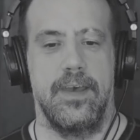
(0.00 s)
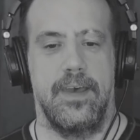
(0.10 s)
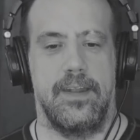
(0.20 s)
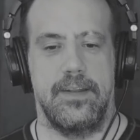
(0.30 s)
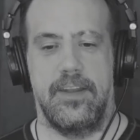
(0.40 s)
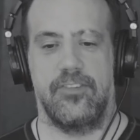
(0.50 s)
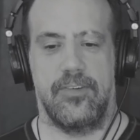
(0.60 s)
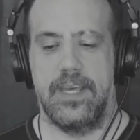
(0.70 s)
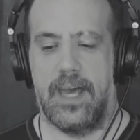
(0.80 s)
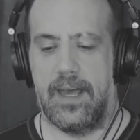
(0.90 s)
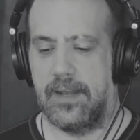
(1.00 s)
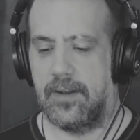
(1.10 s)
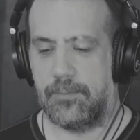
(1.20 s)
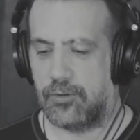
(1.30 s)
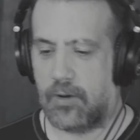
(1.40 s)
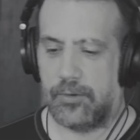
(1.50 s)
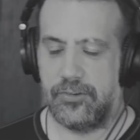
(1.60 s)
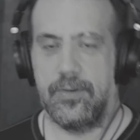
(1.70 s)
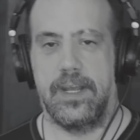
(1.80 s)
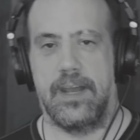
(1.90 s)
and initially I ended up
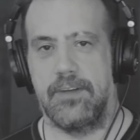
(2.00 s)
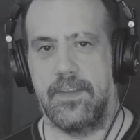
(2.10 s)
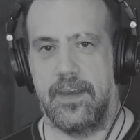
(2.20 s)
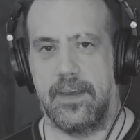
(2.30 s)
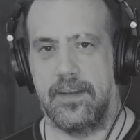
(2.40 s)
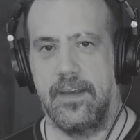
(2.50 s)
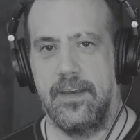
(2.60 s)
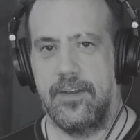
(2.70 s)
troubleshooting everything and